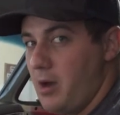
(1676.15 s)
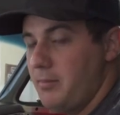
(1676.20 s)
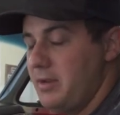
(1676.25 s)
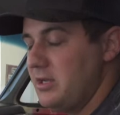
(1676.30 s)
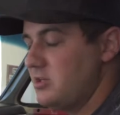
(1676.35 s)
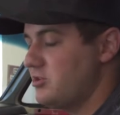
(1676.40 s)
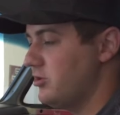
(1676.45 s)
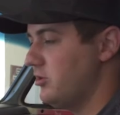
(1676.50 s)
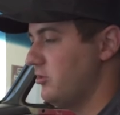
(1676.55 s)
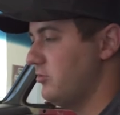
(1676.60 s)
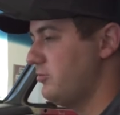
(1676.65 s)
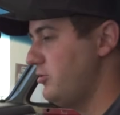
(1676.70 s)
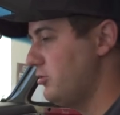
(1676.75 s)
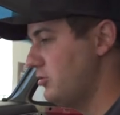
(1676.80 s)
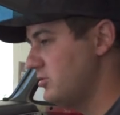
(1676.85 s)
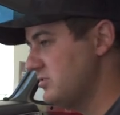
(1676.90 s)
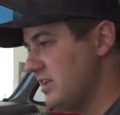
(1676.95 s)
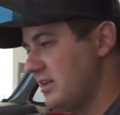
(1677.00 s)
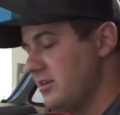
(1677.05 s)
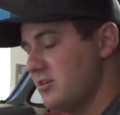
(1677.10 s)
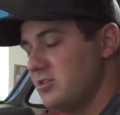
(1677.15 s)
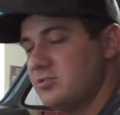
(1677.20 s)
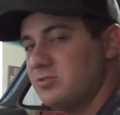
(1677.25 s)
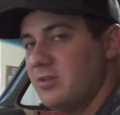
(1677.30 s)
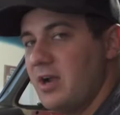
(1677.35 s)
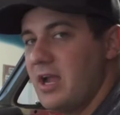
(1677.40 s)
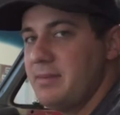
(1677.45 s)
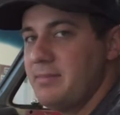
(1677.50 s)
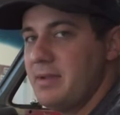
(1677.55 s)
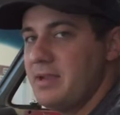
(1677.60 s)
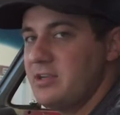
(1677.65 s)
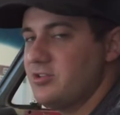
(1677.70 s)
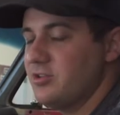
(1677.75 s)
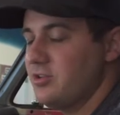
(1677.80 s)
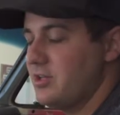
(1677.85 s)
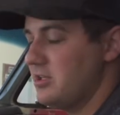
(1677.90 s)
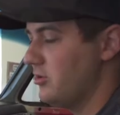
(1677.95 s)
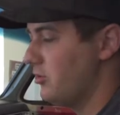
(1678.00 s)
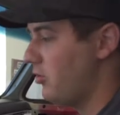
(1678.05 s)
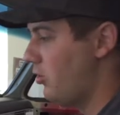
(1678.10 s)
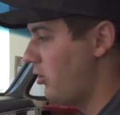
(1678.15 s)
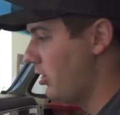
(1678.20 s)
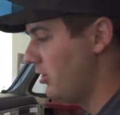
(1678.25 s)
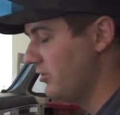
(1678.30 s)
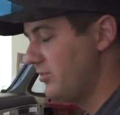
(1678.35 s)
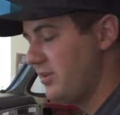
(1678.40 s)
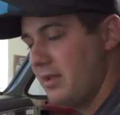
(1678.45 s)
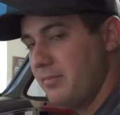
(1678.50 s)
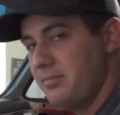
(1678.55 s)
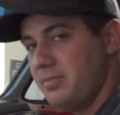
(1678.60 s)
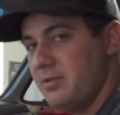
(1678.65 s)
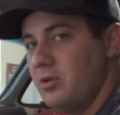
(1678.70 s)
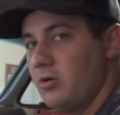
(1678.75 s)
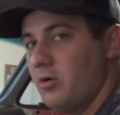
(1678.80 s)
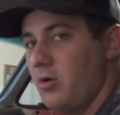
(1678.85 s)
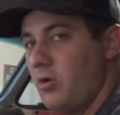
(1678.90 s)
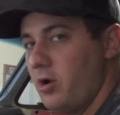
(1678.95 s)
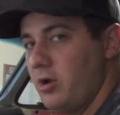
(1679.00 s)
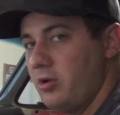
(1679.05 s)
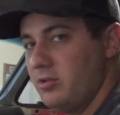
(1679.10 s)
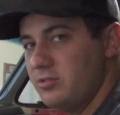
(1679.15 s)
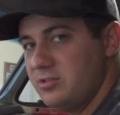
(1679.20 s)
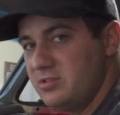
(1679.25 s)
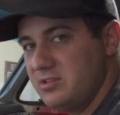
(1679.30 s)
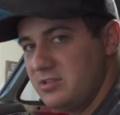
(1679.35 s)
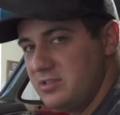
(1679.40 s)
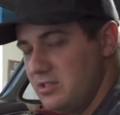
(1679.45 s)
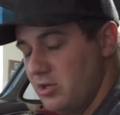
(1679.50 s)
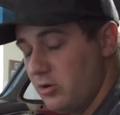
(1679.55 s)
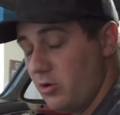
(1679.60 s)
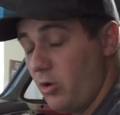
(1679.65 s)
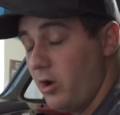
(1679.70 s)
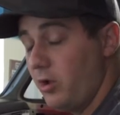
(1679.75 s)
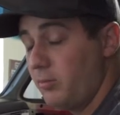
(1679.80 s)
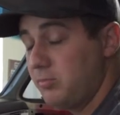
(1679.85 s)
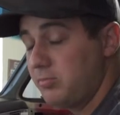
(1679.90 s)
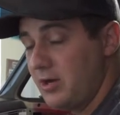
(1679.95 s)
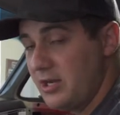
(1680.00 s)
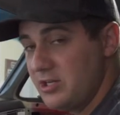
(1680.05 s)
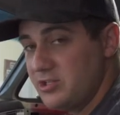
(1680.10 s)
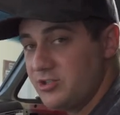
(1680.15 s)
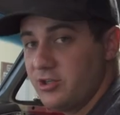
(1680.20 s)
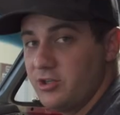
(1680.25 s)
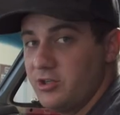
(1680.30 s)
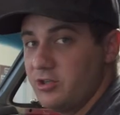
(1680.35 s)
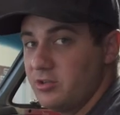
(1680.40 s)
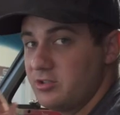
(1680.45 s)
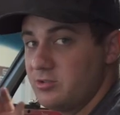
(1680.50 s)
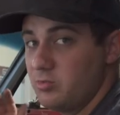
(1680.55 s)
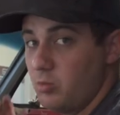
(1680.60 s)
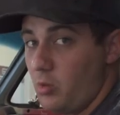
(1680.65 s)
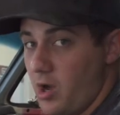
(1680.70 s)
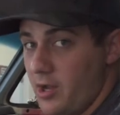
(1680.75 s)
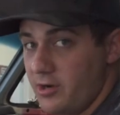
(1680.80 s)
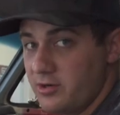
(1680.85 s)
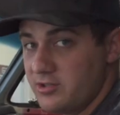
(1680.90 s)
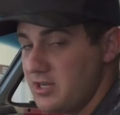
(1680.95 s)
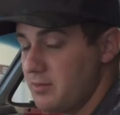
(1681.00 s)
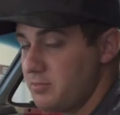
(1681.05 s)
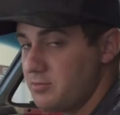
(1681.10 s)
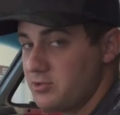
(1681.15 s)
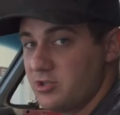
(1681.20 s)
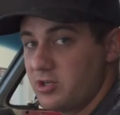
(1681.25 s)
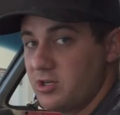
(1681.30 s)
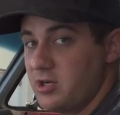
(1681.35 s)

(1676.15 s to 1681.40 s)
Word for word: Make sure your fuel sender's right, make sure that your oil temp, your oil, your oil pressure, your water temperature